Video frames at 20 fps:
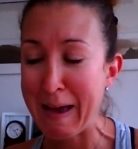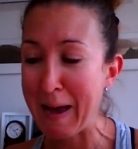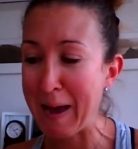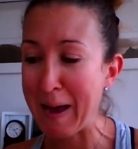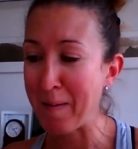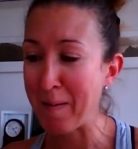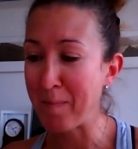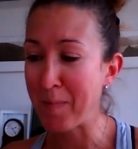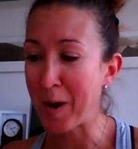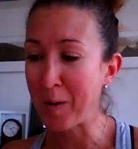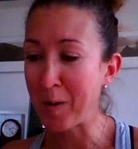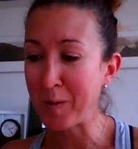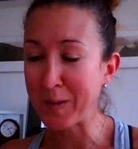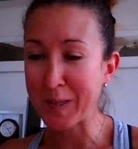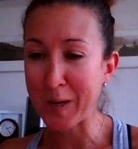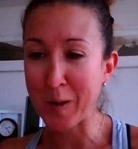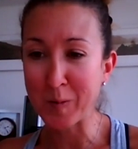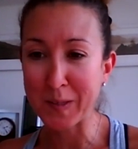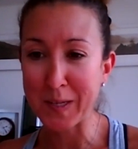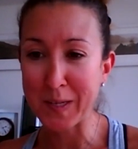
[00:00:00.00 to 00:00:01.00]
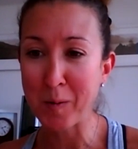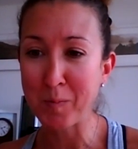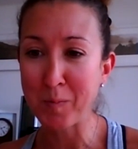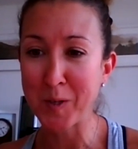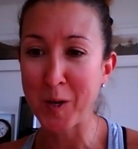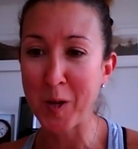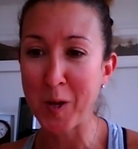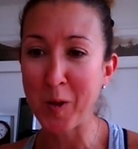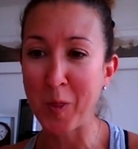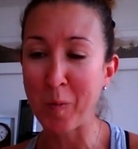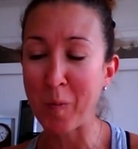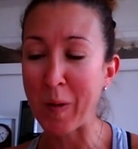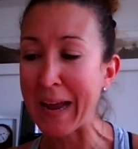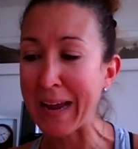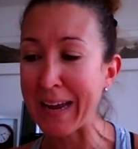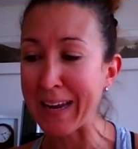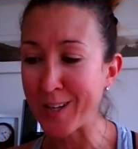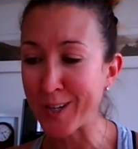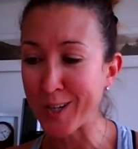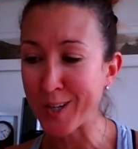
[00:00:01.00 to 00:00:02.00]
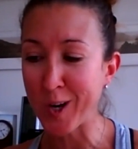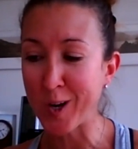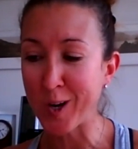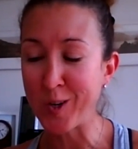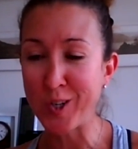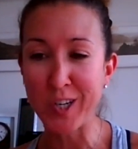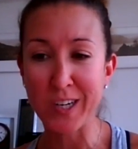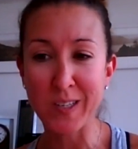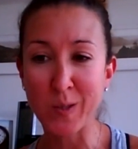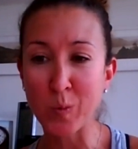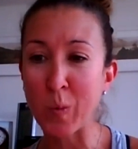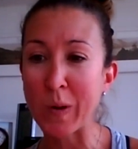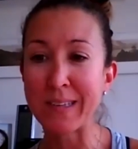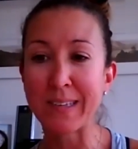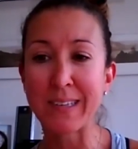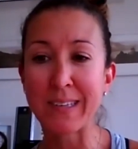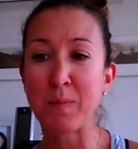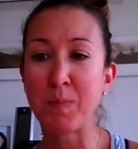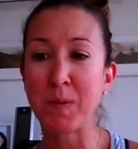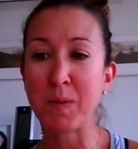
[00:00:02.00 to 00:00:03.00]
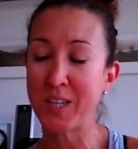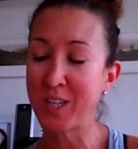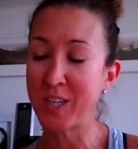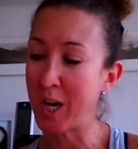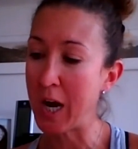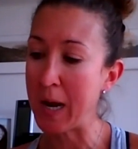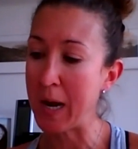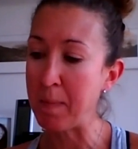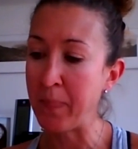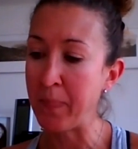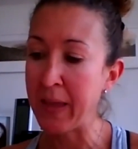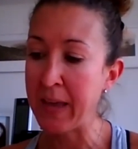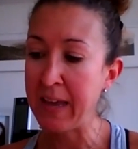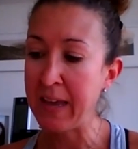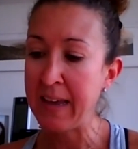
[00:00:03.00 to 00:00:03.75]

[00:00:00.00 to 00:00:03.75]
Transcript: I was helped along the way and shown just one step at a time,